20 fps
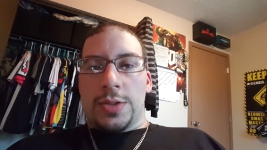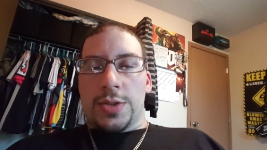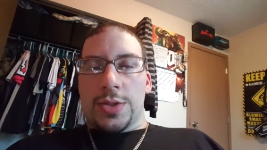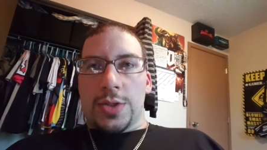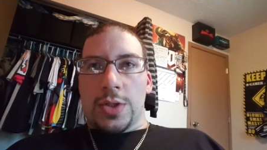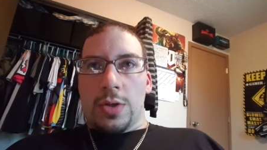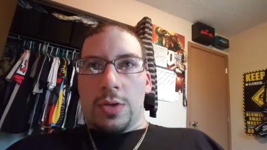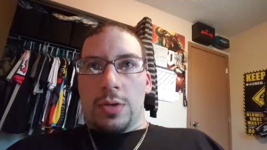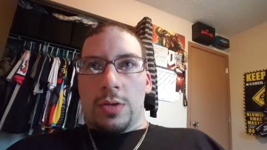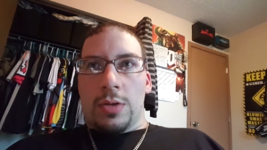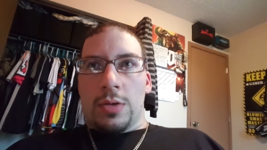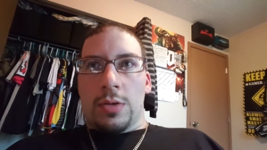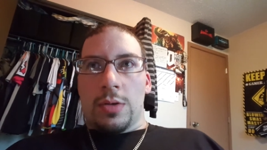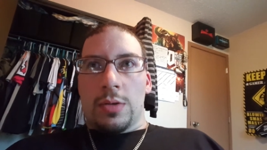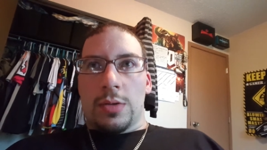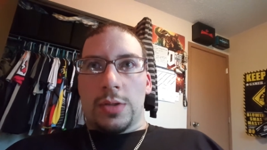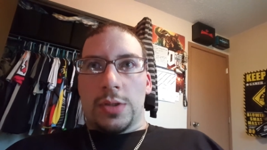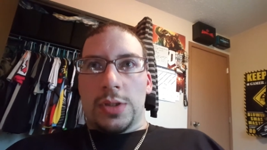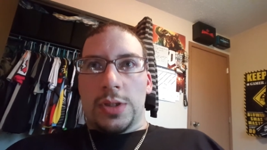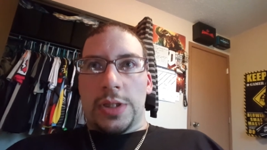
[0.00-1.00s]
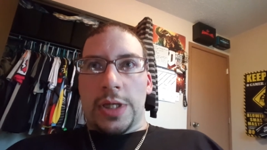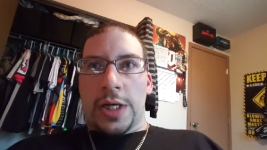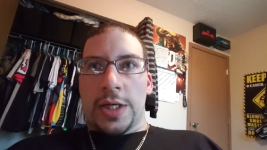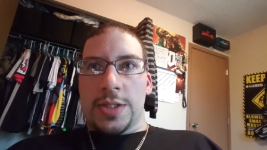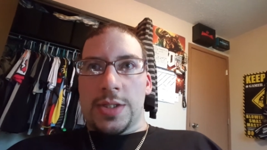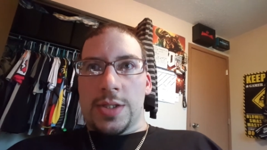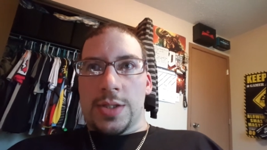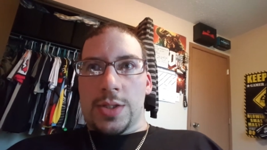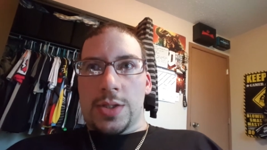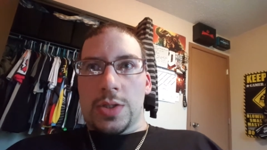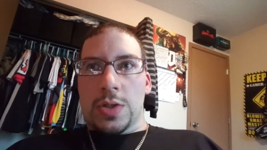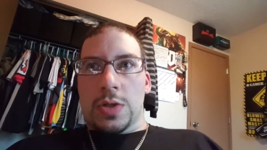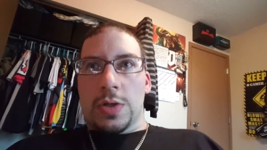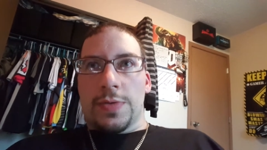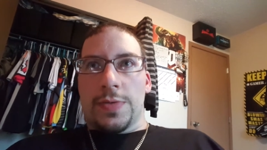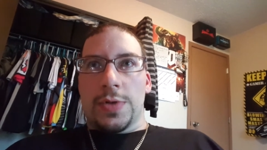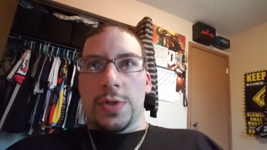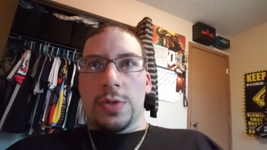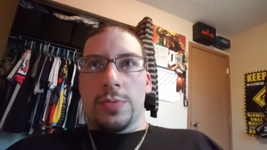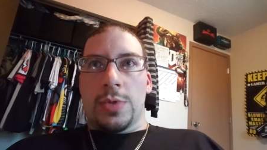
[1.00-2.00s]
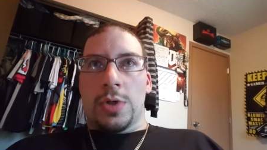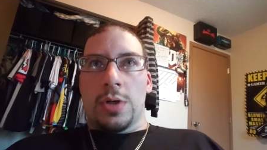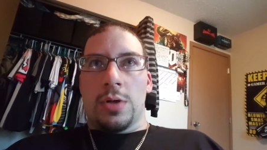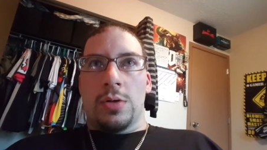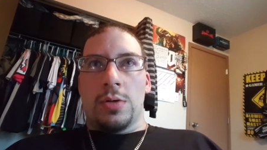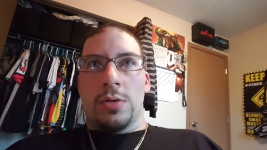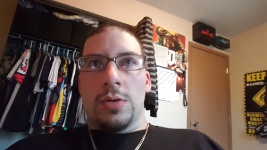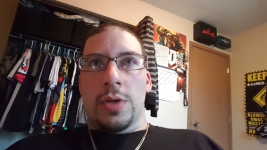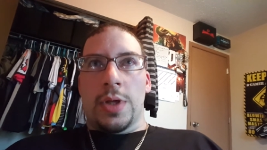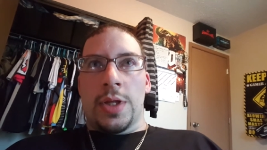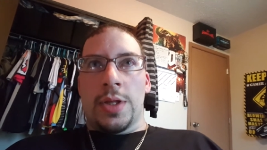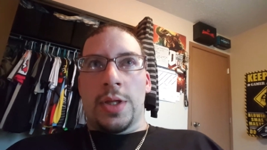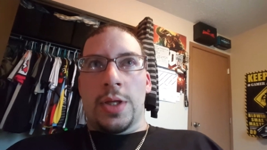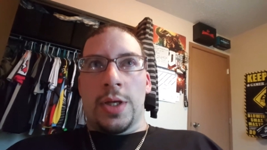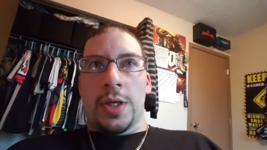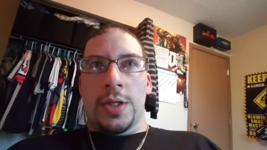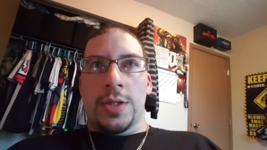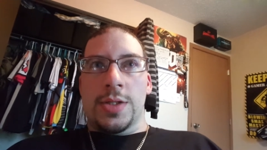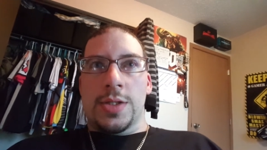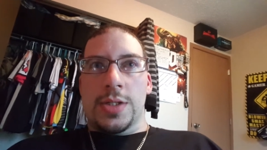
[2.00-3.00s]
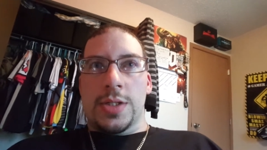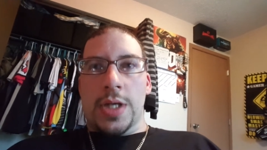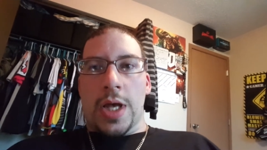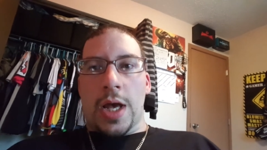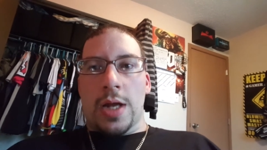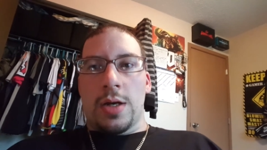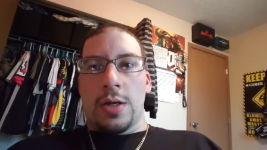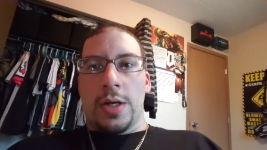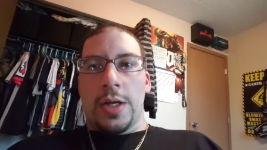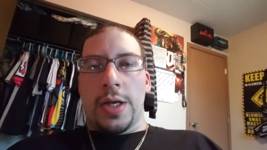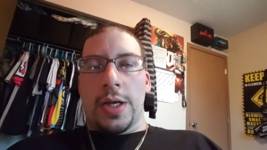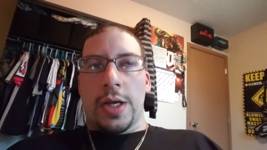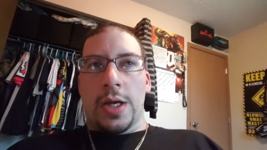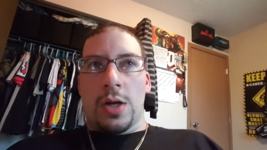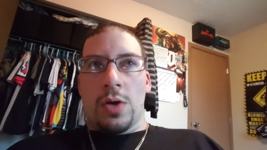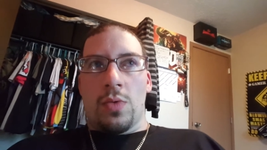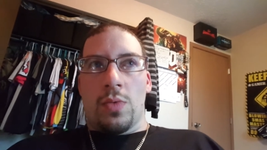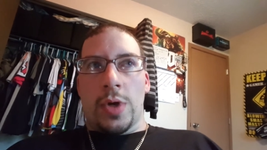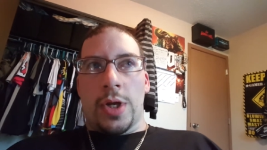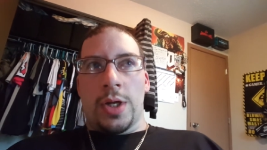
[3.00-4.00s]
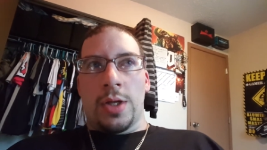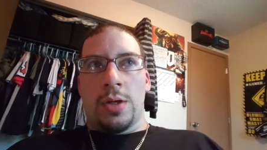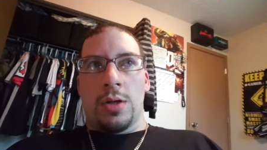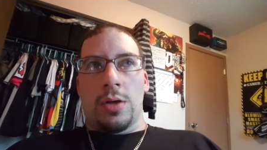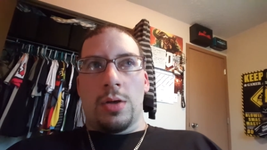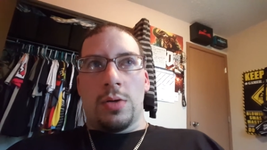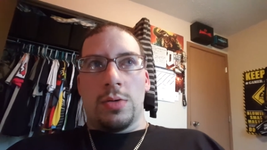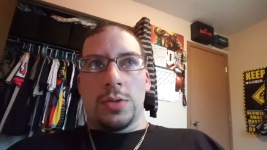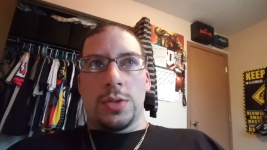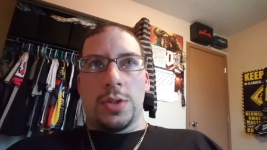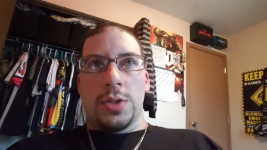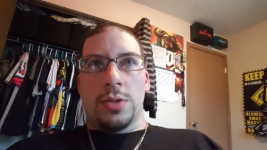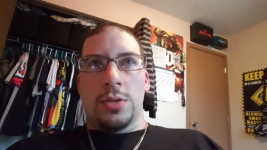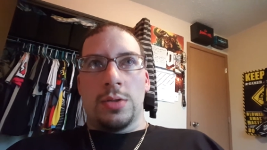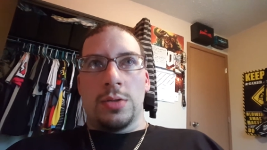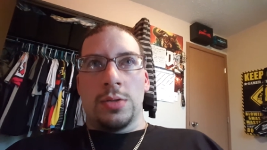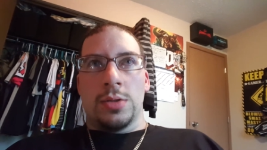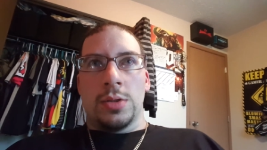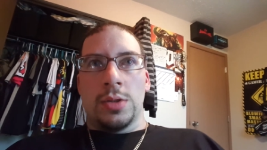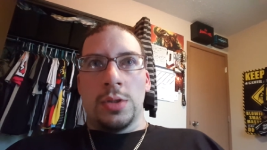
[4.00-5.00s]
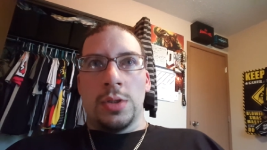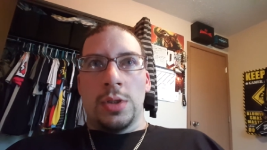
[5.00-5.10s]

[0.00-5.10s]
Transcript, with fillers: So that's in store for tomorrow. And then Saturday, I got a wedding to go to